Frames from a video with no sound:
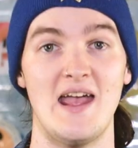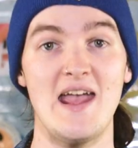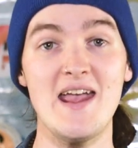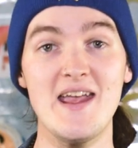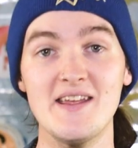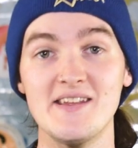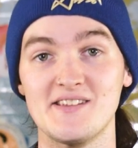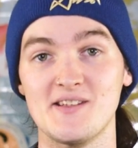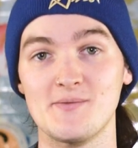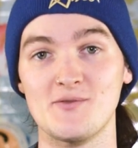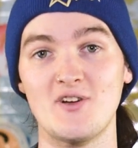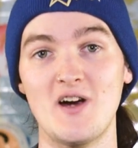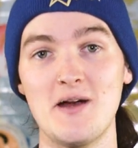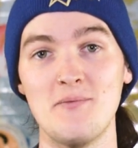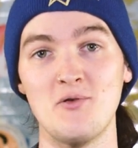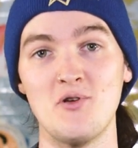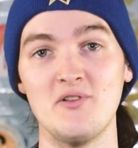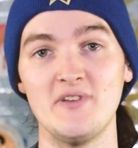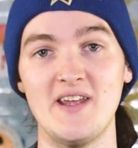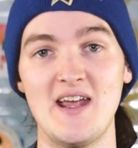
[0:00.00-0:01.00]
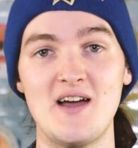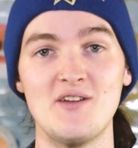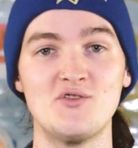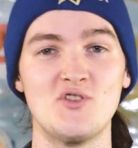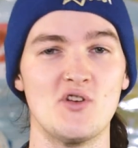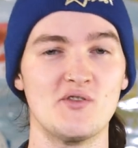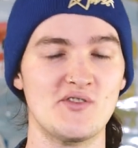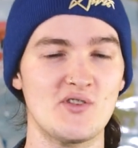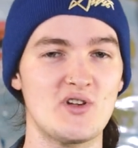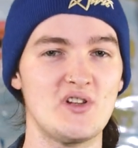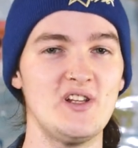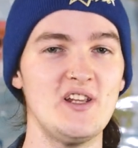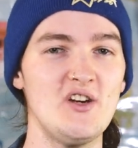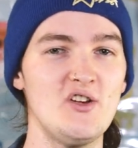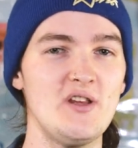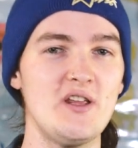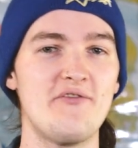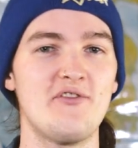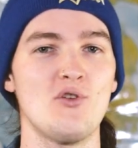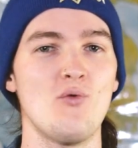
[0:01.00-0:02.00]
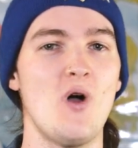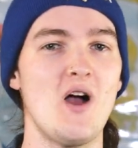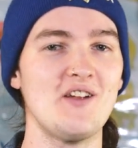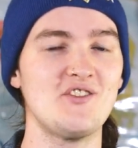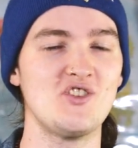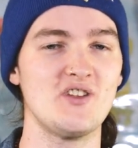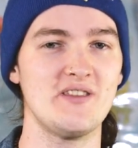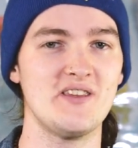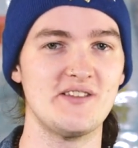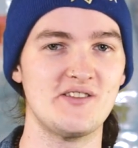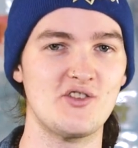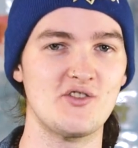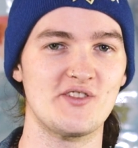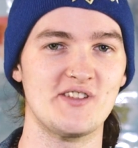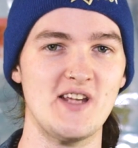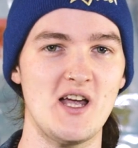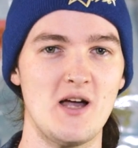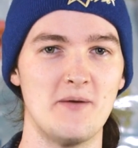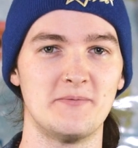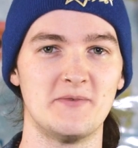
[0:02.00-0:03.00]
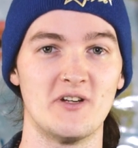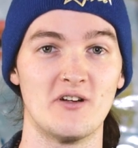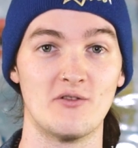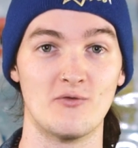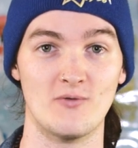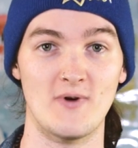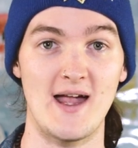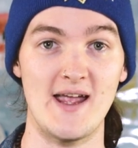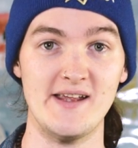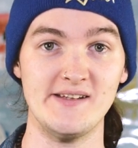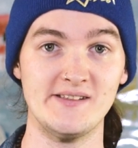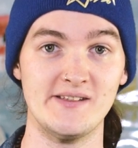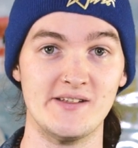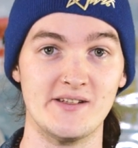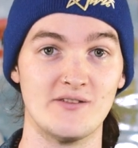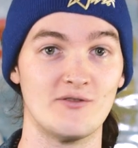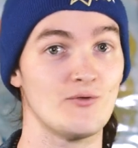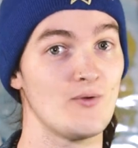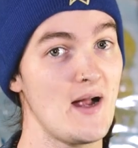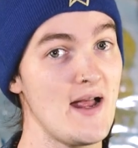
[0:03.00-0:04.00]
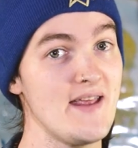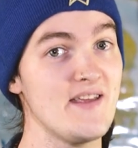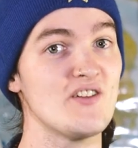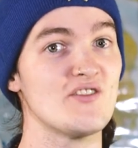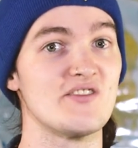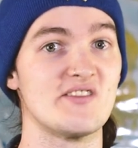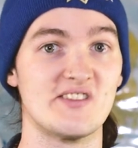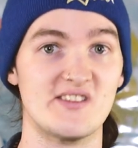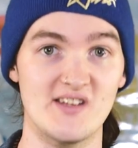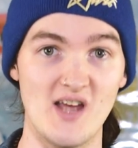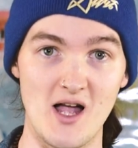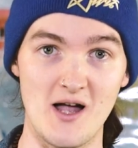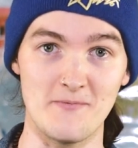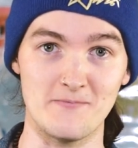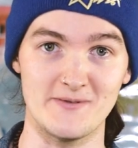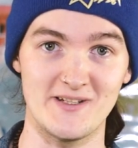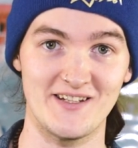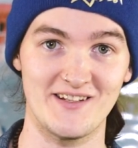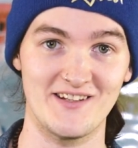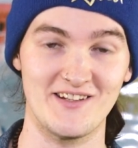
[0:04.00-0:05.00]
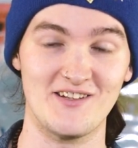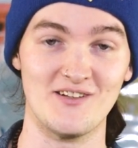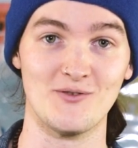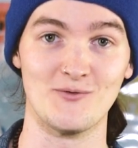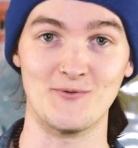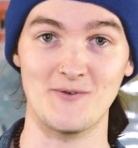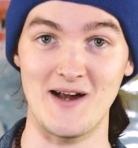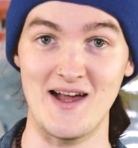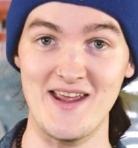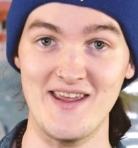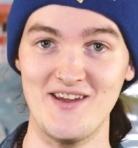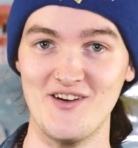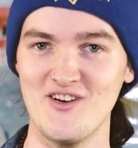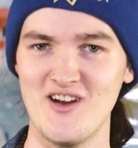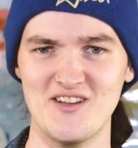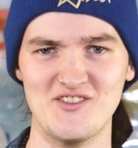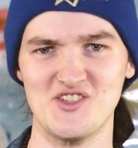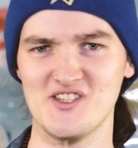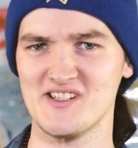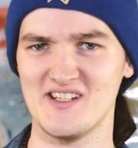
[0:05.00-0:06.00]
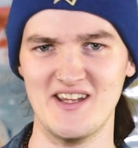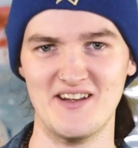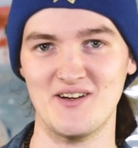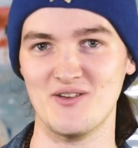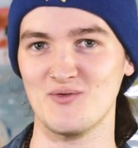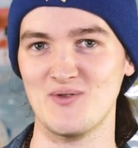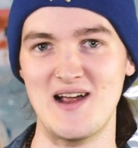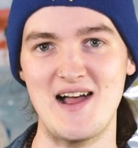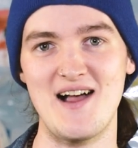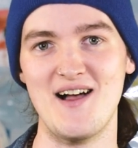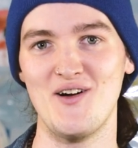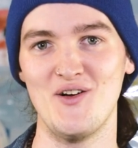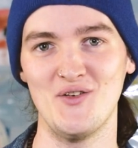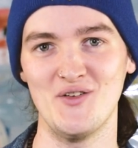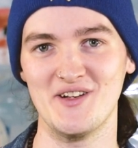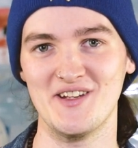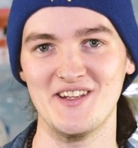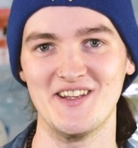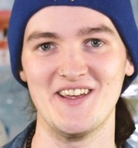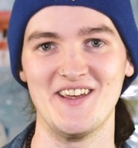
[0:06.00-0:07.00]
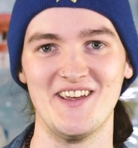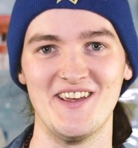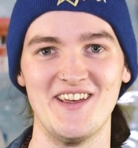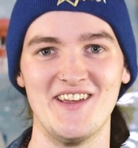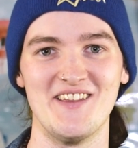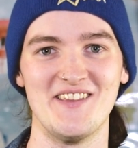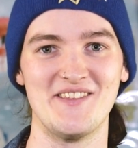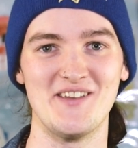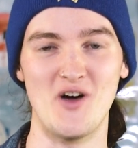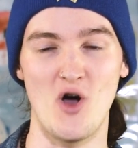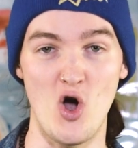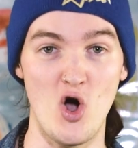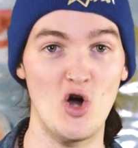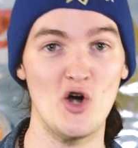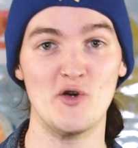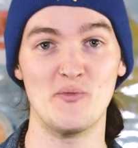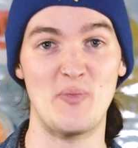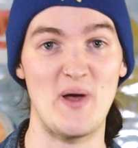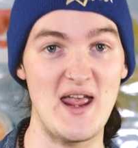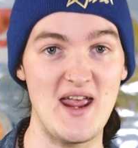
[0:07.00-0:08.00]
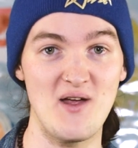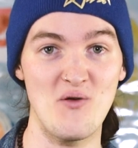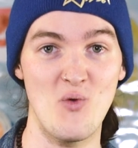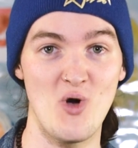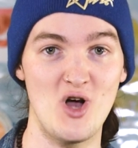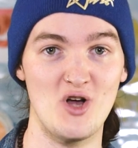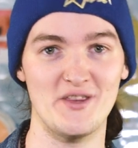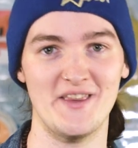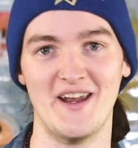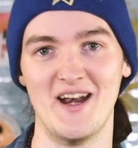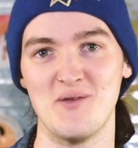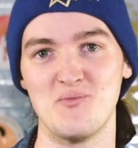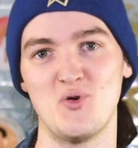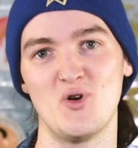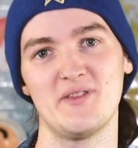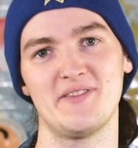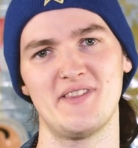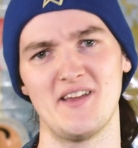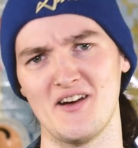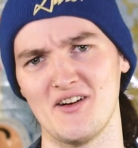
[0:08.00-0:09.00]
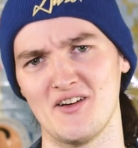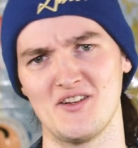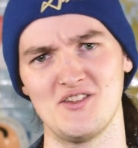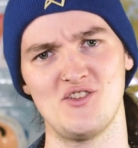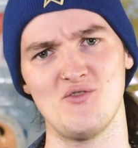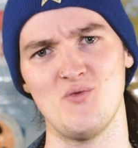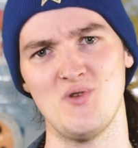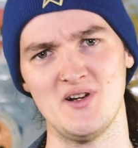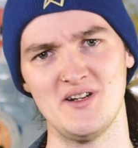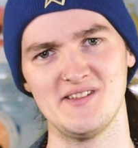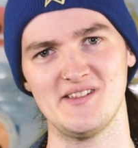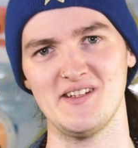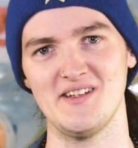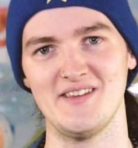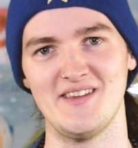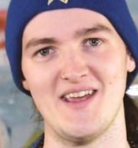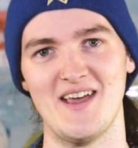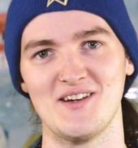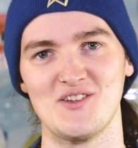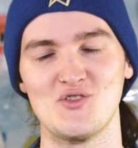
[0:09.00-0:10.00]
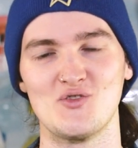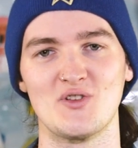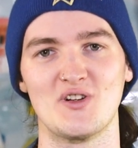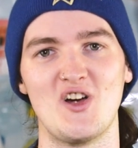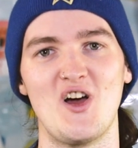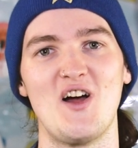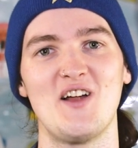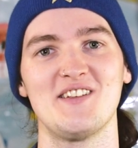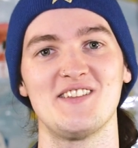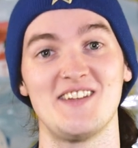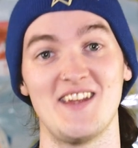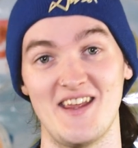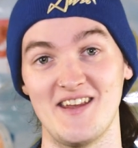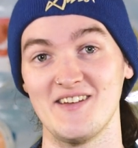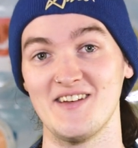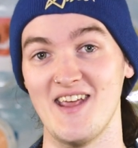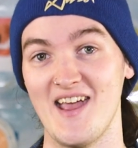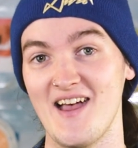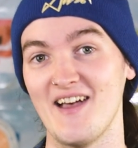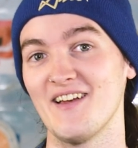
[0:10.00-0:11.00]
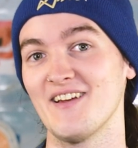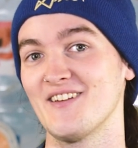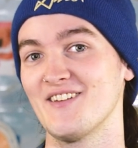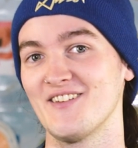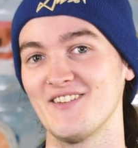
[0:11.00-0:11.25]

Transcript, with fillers: Hey, subscriber only outro. So clearly, if you're watching this, you're subbed, right? Right? You're subbed, right? You're not just getting around the hard paywall that I put there because you want to see the extra content. Yeah.